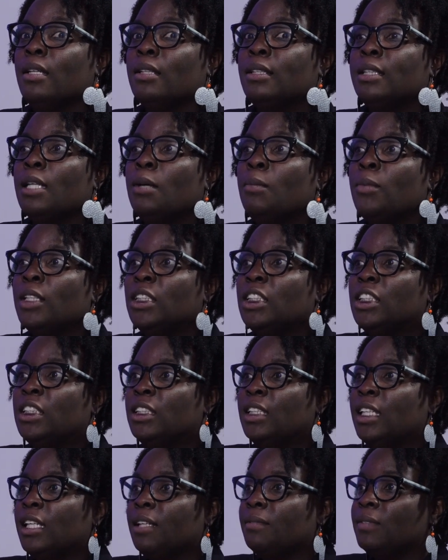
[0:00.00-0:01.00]
someone's
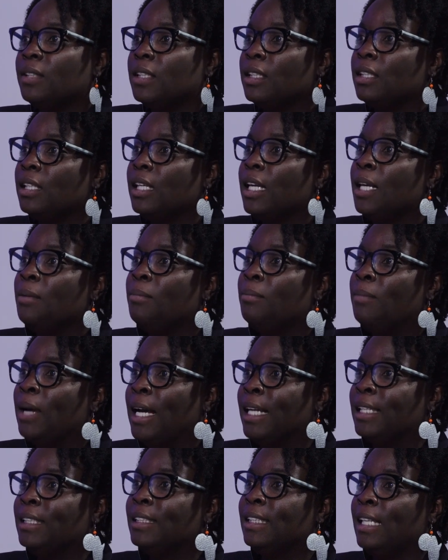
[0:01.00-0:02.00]
shift in
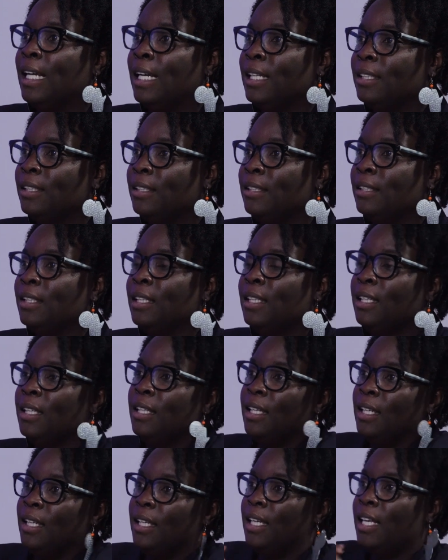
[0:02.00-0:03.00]
mindset
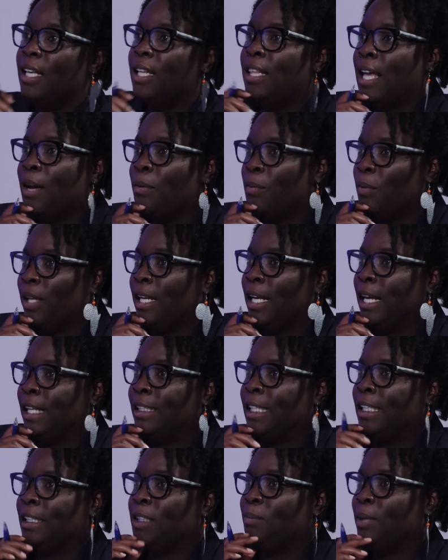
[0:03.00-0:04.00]
in that class
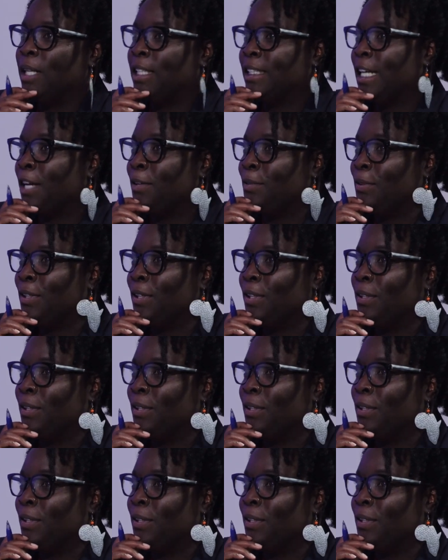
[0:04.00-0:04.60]
that speaks out to